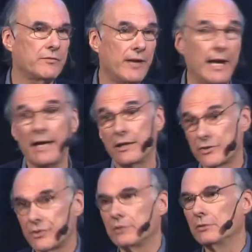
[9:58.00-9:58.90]
have had.
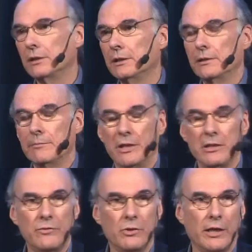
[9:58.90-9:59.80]
As many
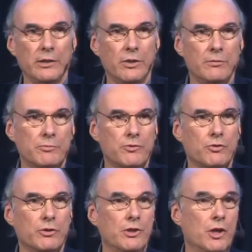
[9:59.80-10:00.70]
of you, I'm
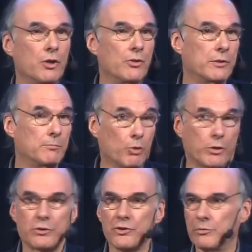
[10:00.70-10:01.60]
sure, know that
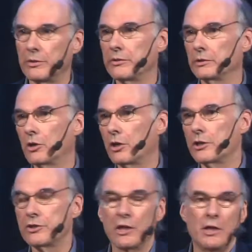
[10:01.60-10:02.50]
Borders, one of the
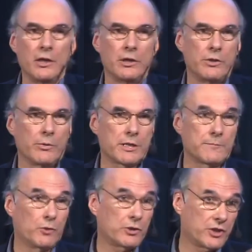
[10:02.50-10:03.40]
large U.S.
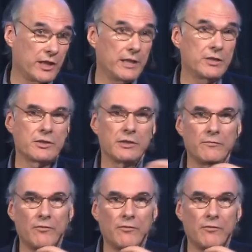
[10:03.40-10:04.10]
book chains, did